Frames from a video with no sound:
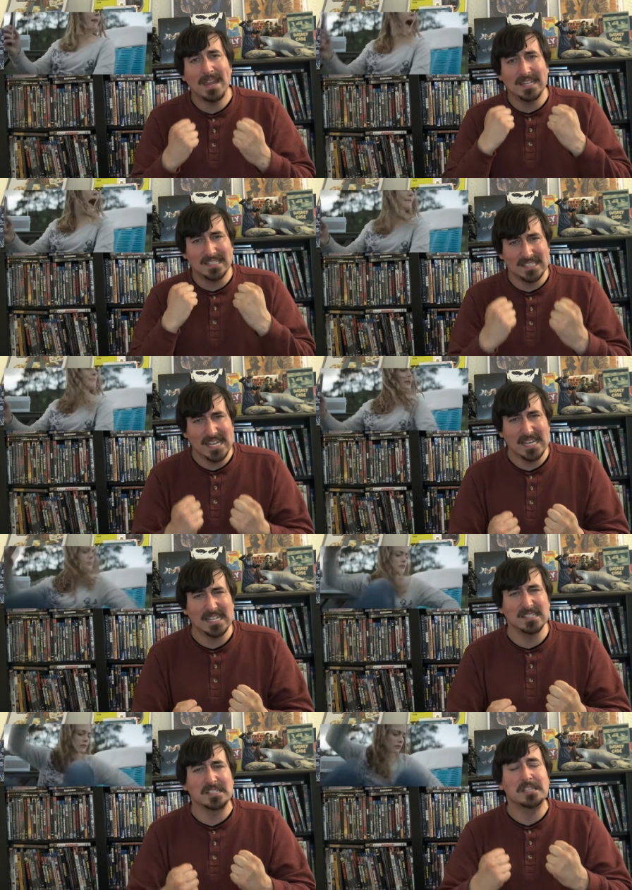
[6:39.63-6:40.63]
many
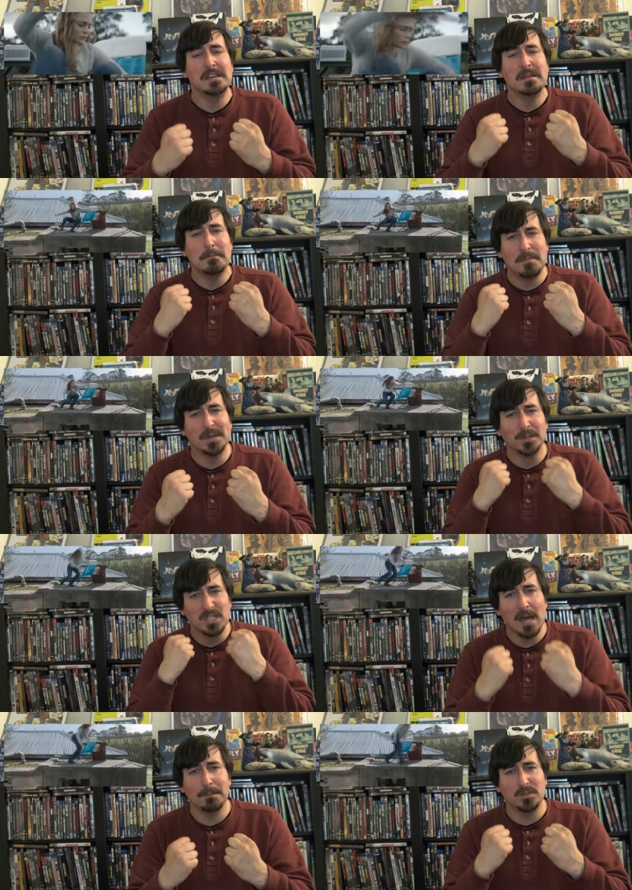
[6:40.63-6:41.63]
scenes
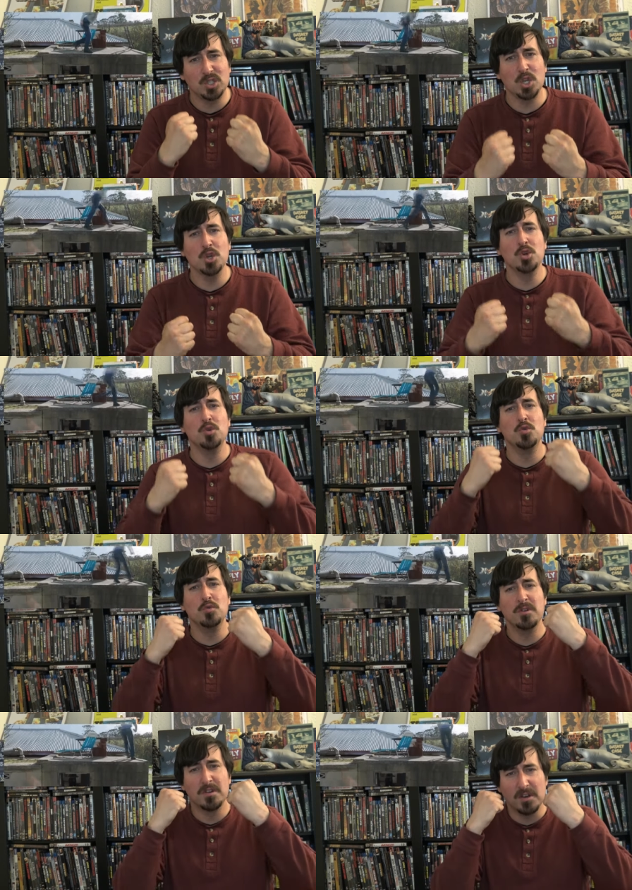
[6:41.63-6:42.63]
build up
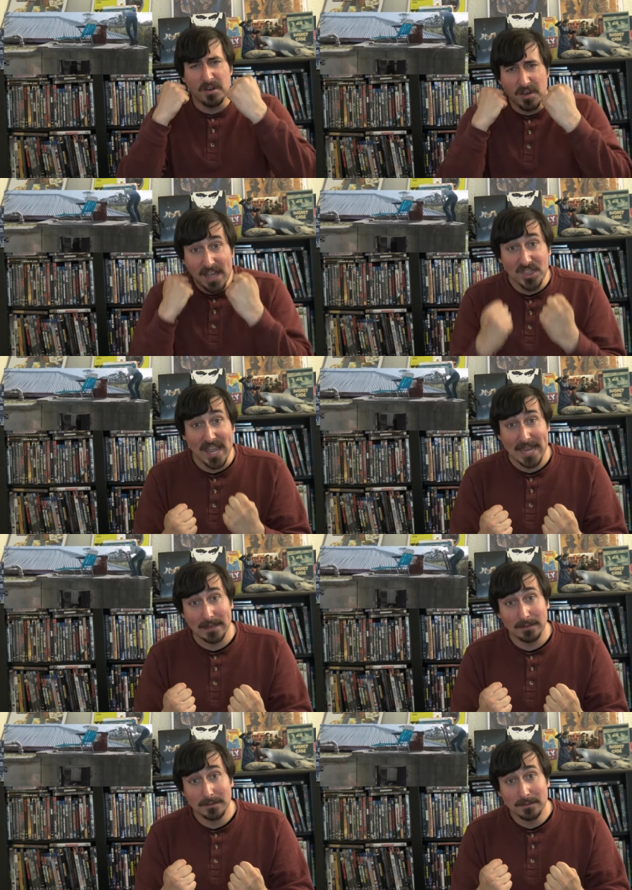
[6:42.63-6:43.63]
to
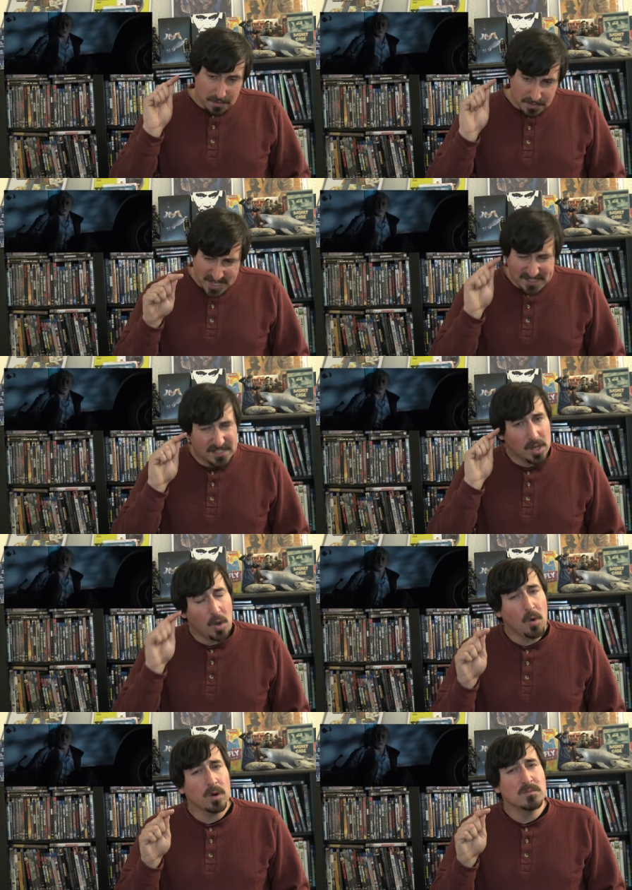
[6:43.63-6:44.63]
nothing. This is a
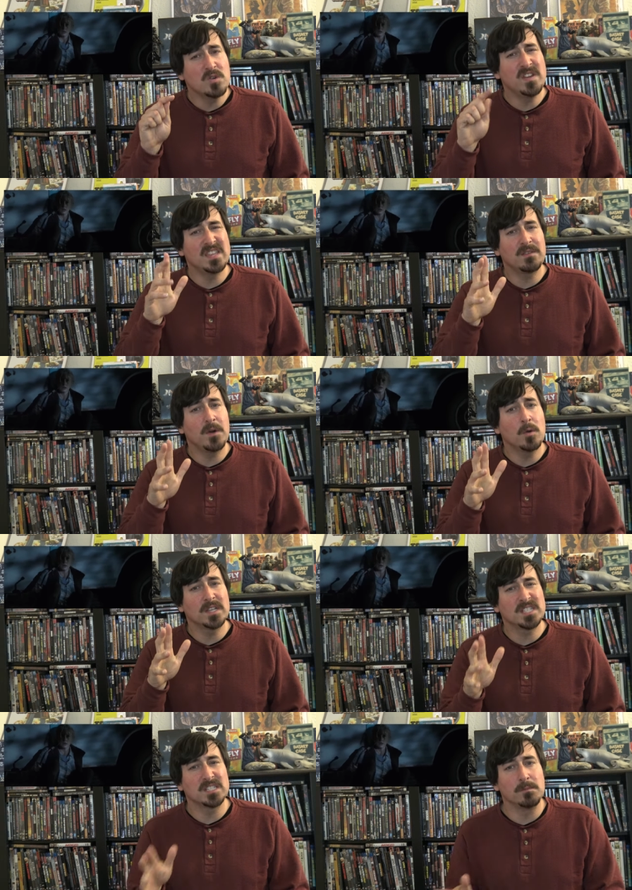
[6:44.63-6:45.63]
horror movie that
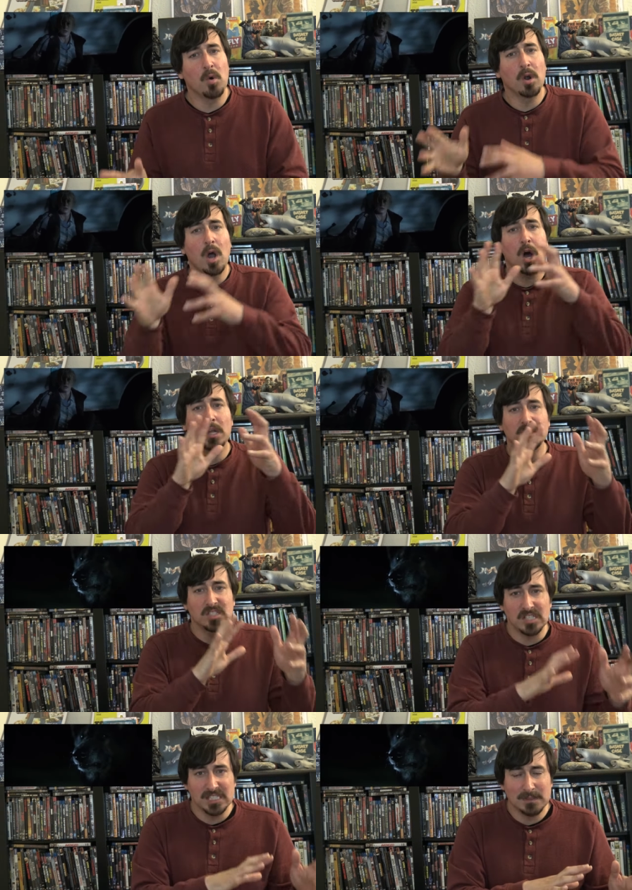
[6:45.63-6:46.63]
focuses more on
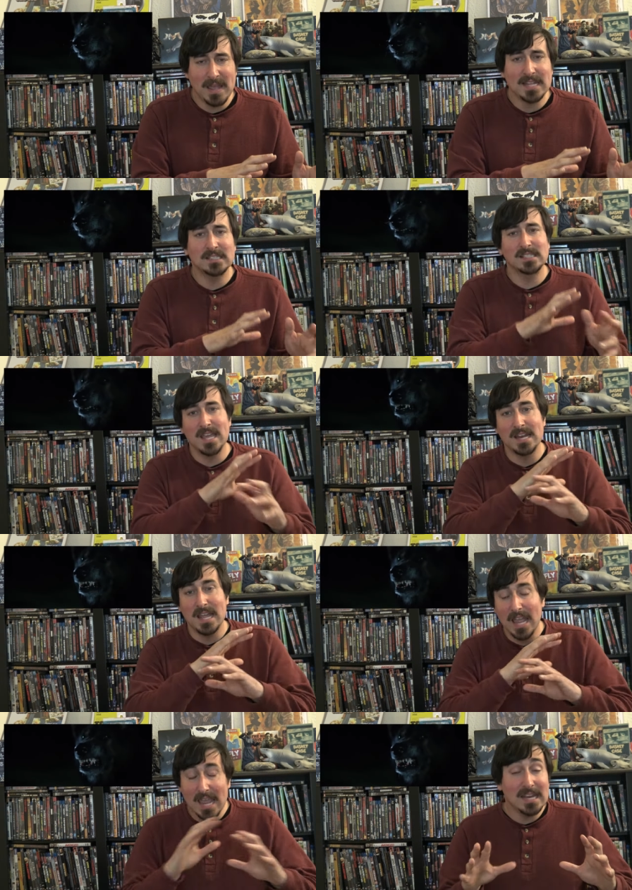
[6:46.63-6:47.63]
suspense
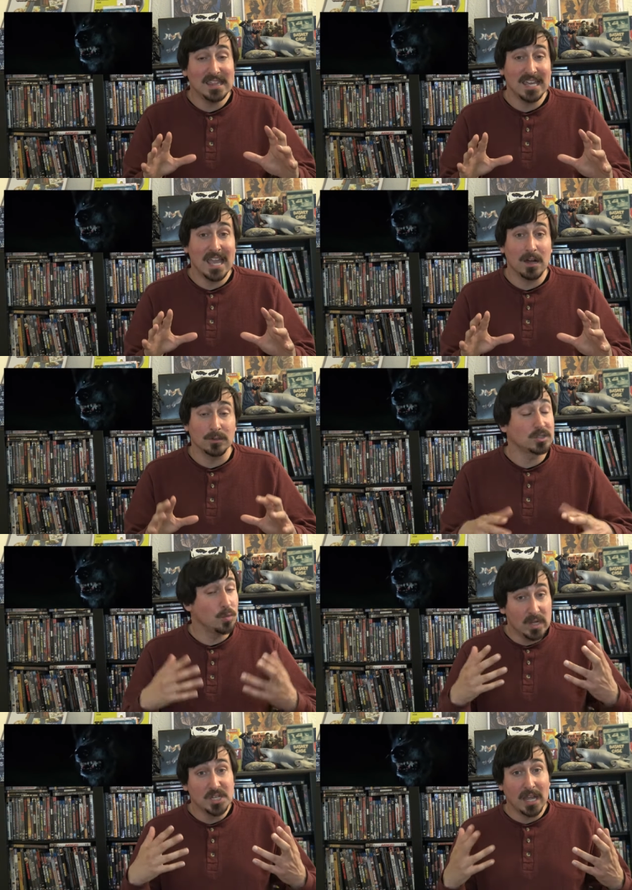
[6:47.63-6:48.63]
than anything
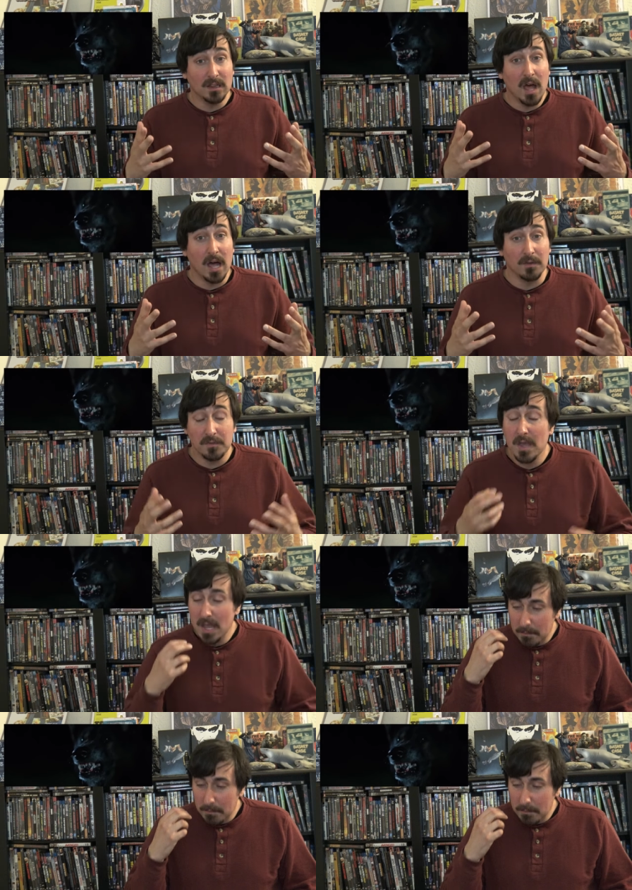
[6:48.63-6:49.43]
else, which I love,